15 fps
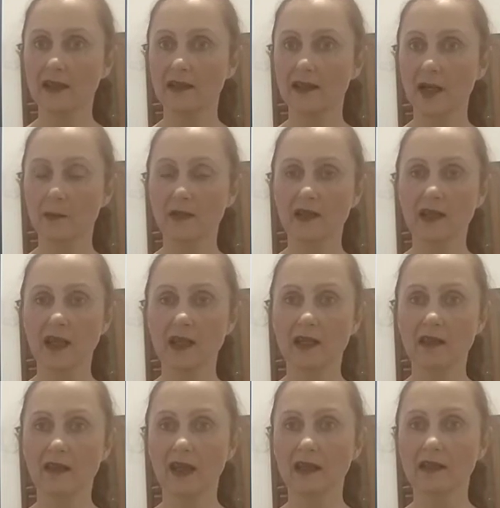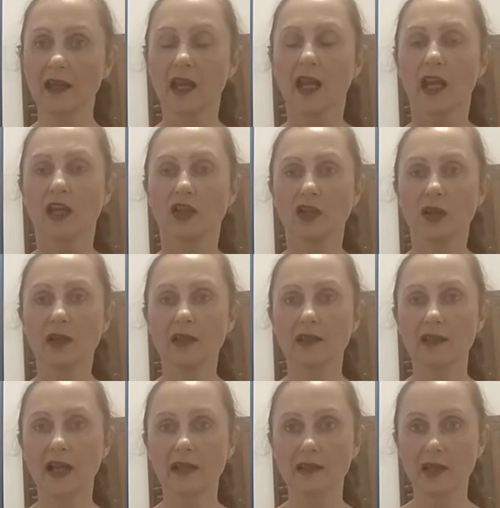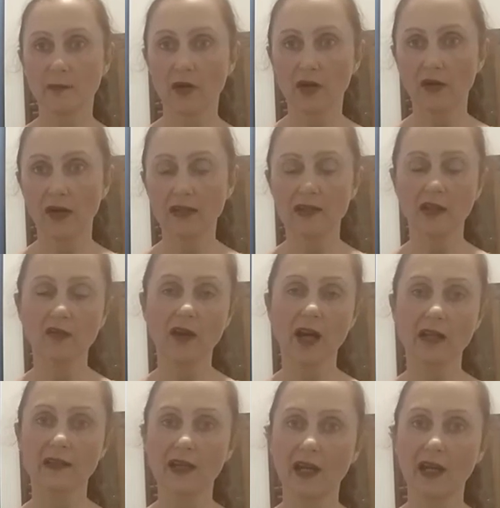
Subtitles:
Some saying that, it's our democratic right,